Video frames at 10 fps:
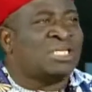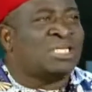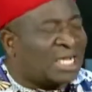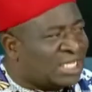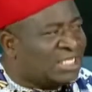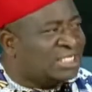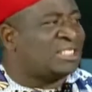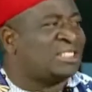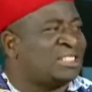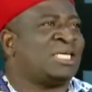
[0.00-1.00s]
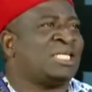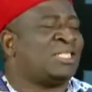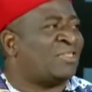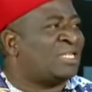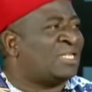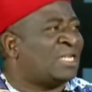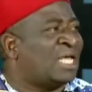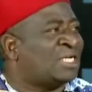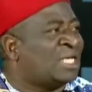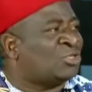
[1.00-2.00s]
the challenges in the northern
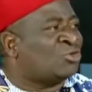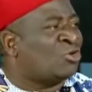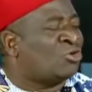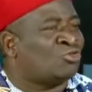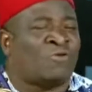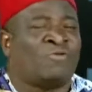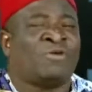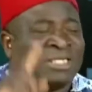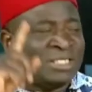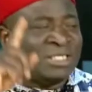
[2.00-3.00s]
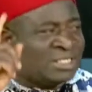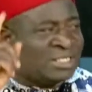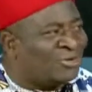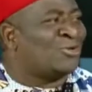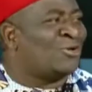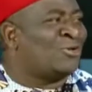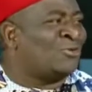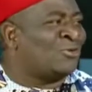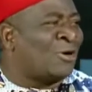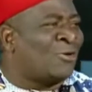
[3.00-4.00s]
Nigeria that he's going to solve, the security he's going
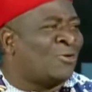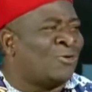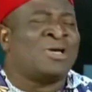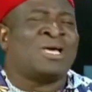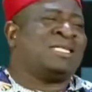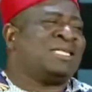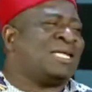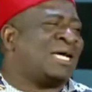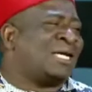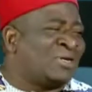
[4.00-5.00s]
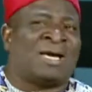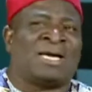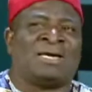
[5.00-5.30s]
to tackle, and they are talking about